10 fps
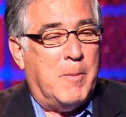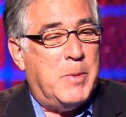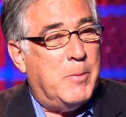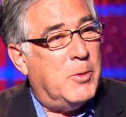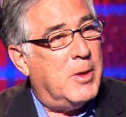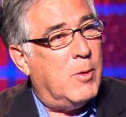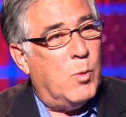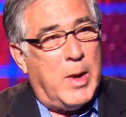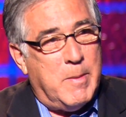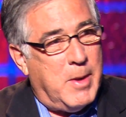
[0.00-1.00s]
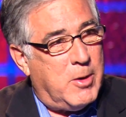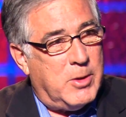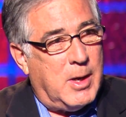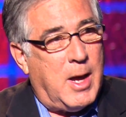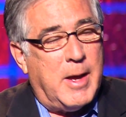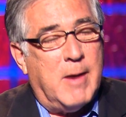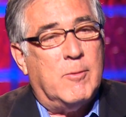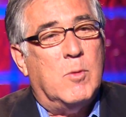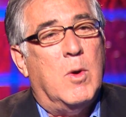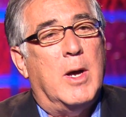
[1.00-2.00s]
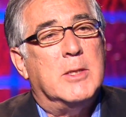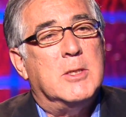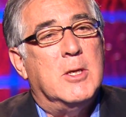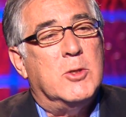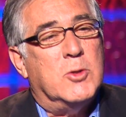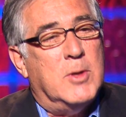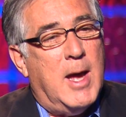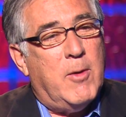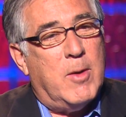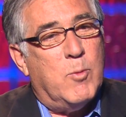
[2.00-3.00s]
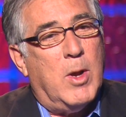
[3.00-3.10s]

People that are way better than I ever was. So now I'm